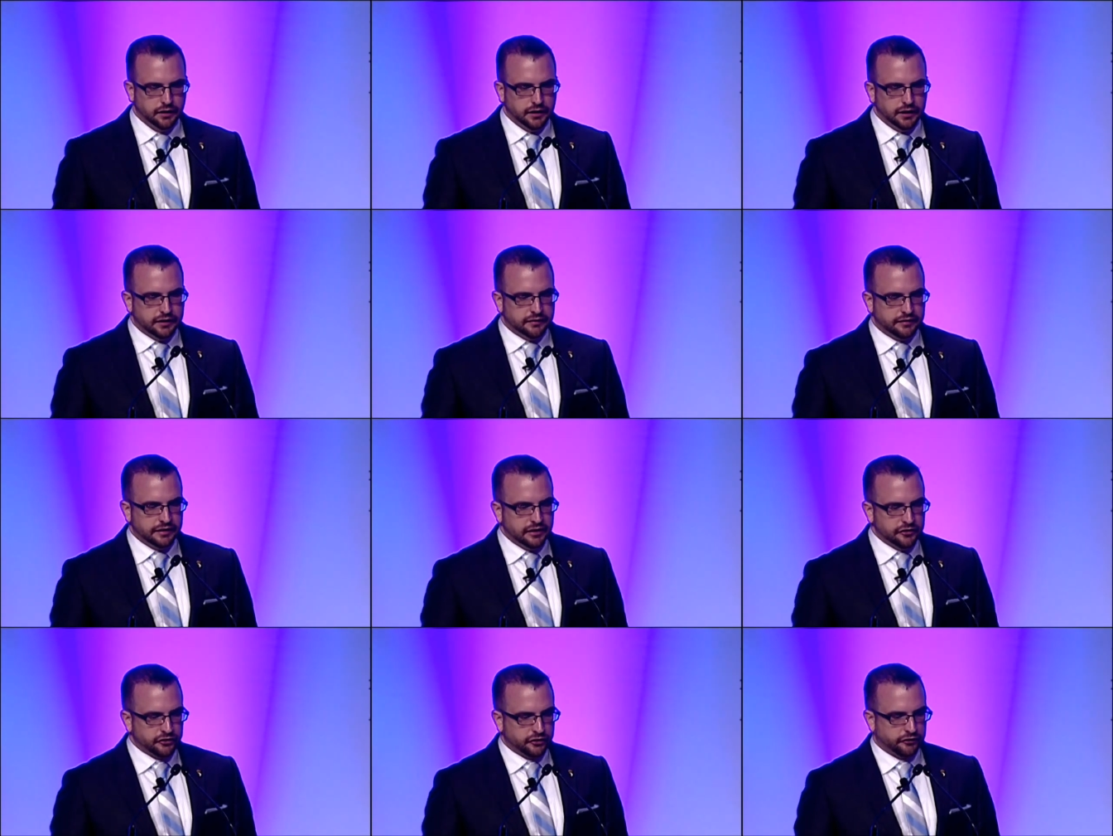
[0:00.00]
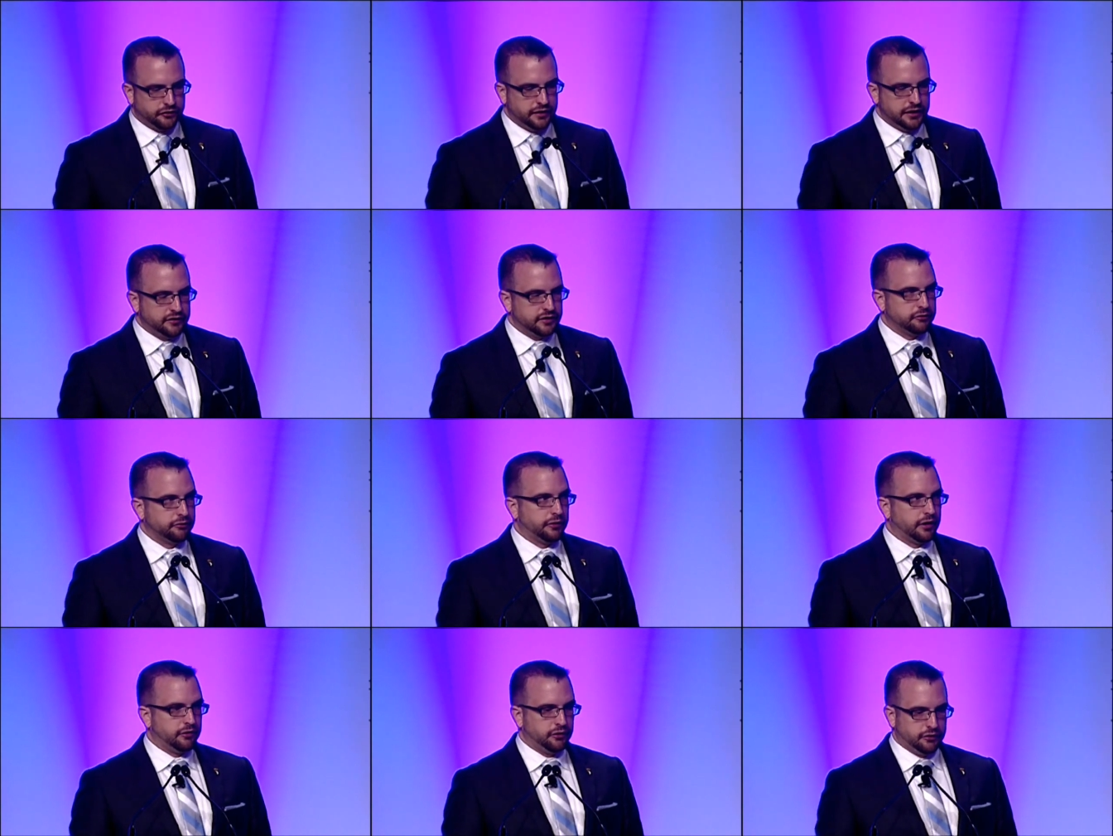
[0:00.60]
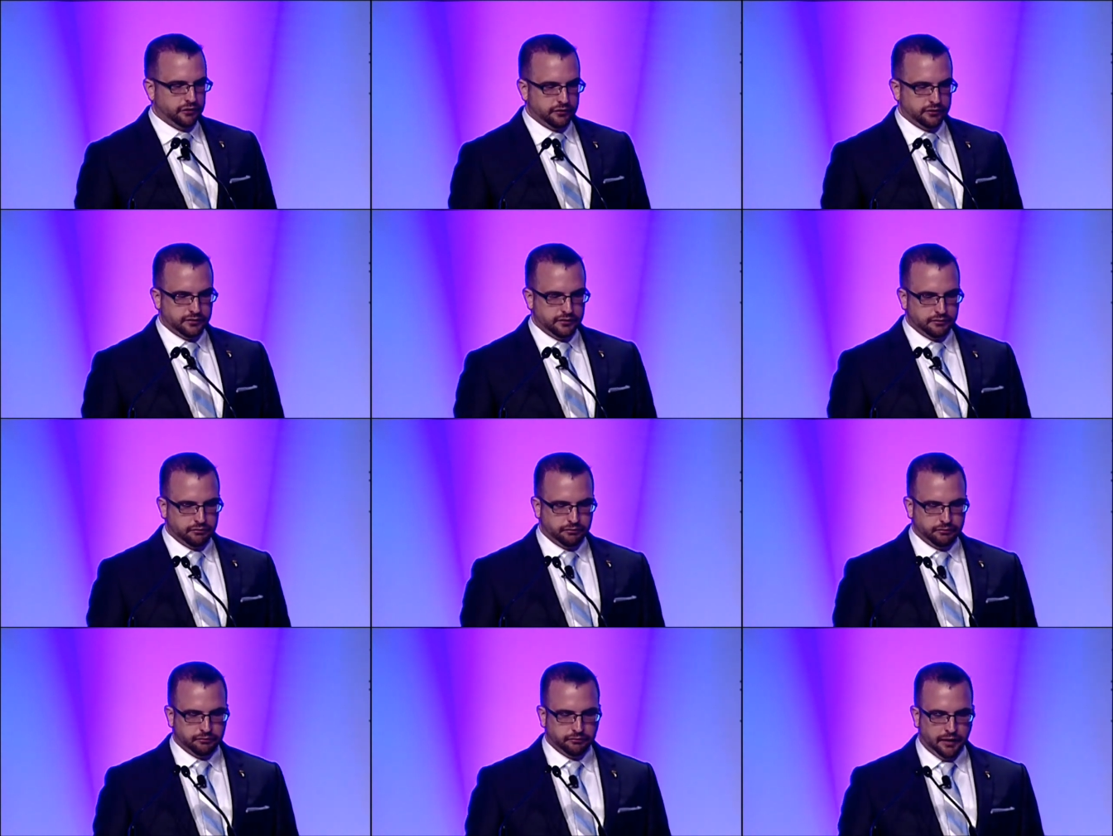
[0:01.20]
These are things that veterans
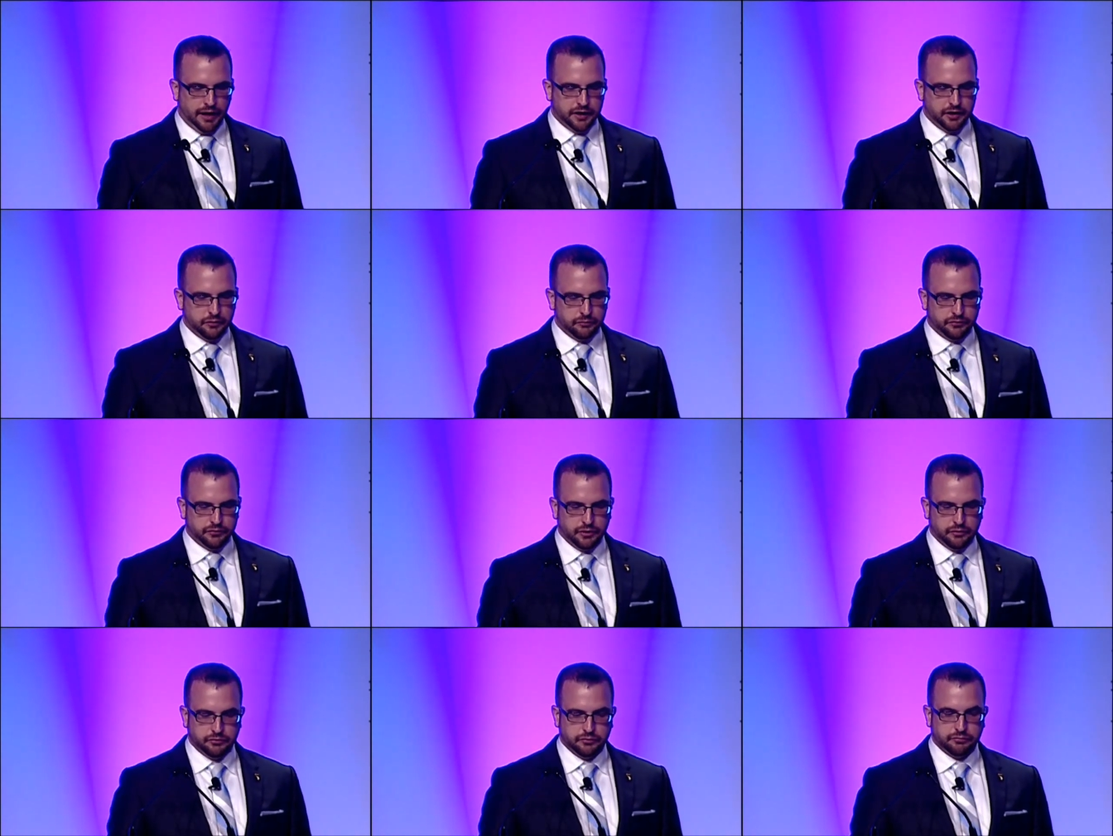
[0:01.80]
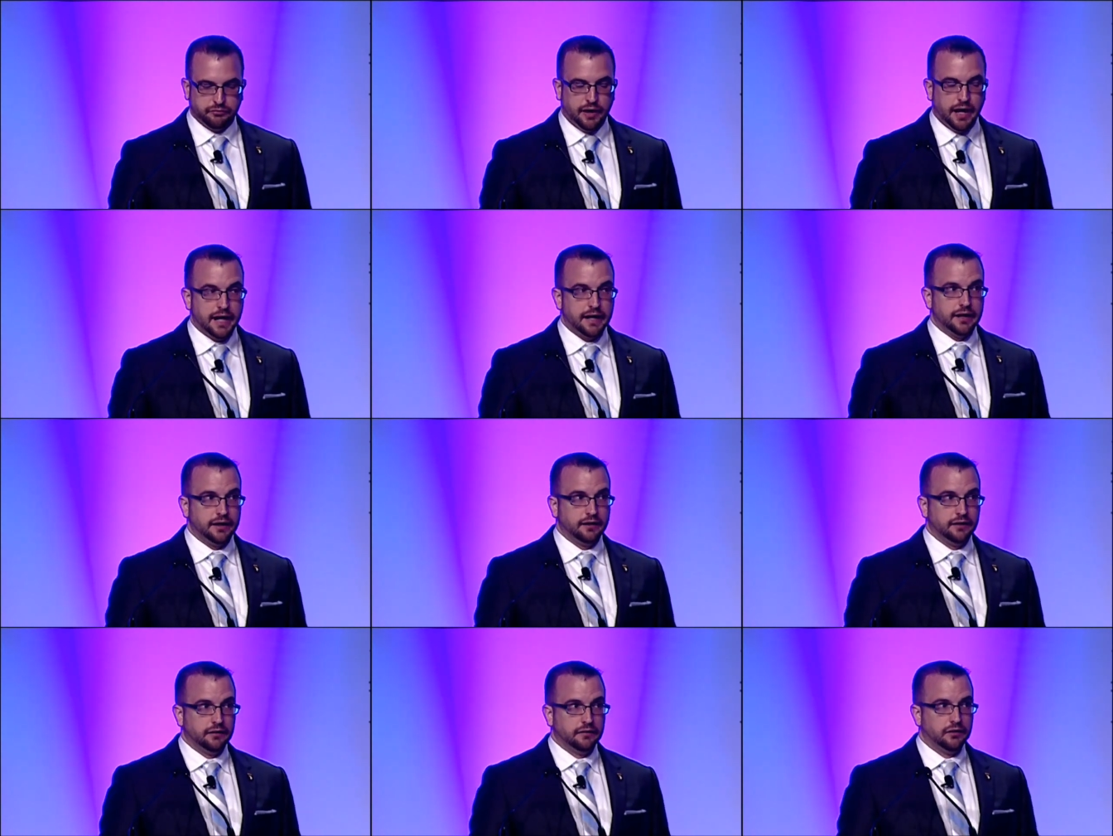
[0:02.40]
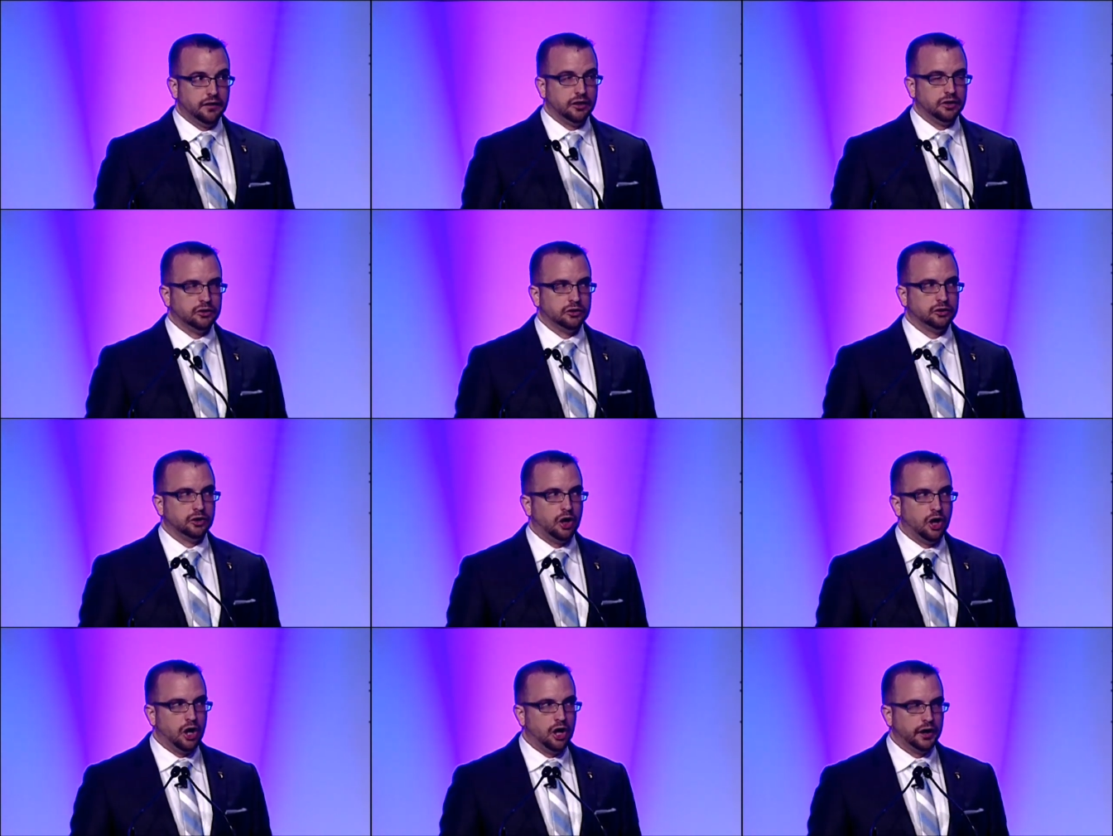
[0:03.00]
find themselves fighting
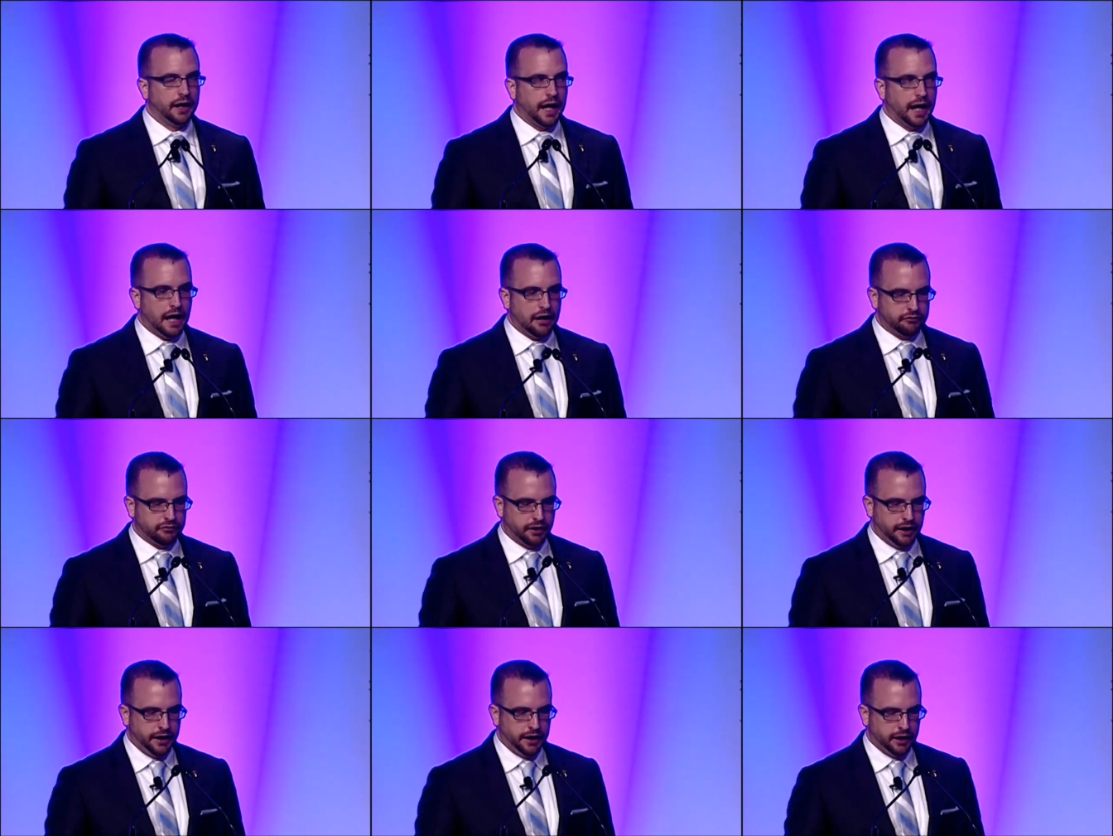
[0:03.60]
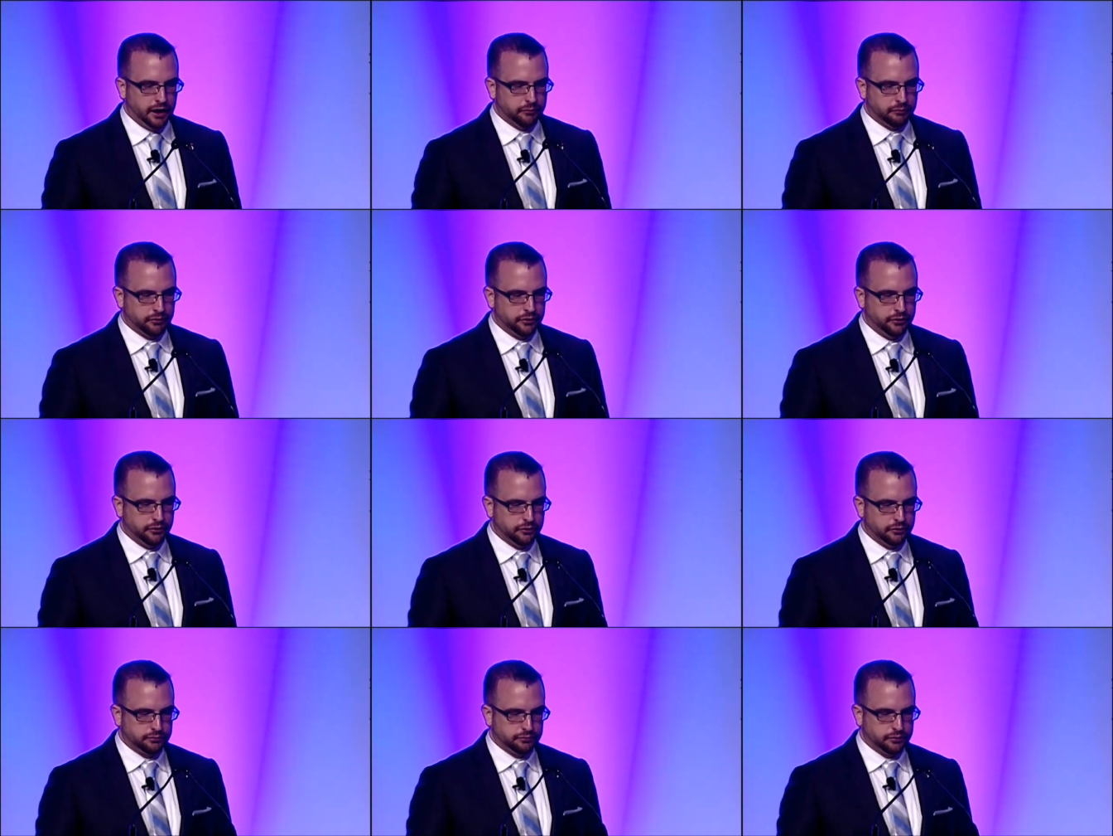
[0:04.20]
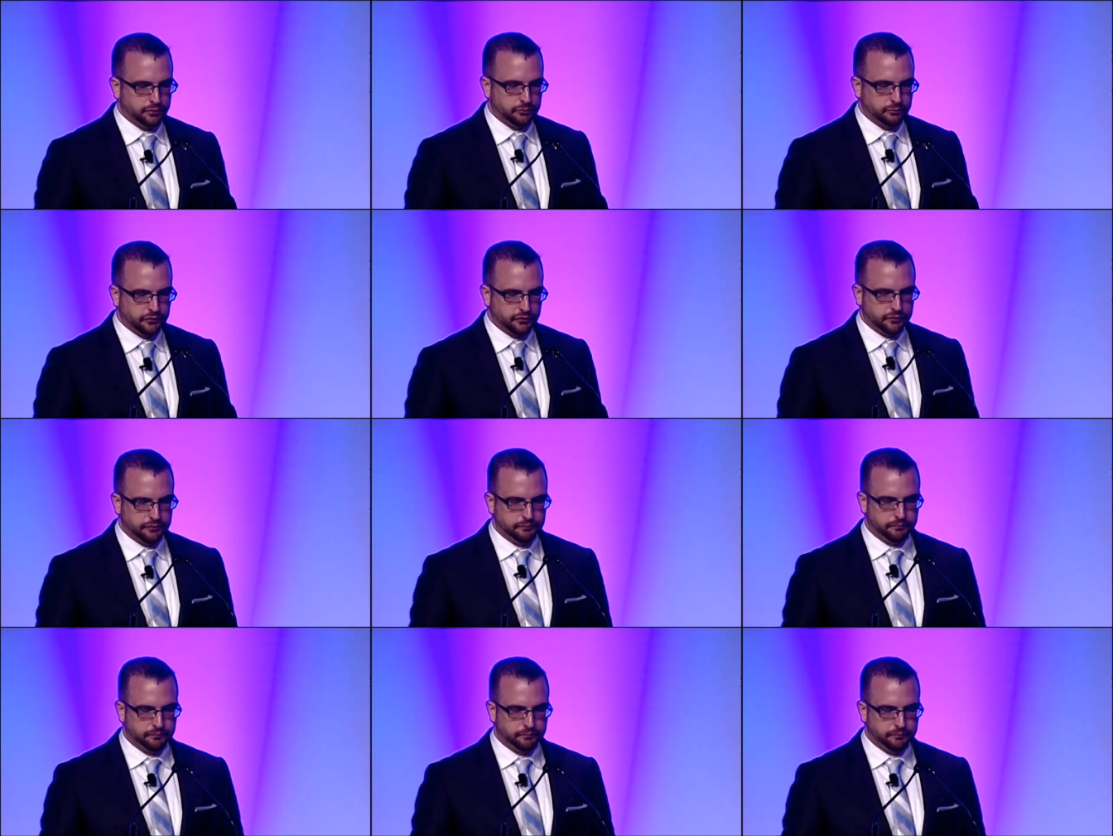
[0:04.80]
long after they hang up their uniforms.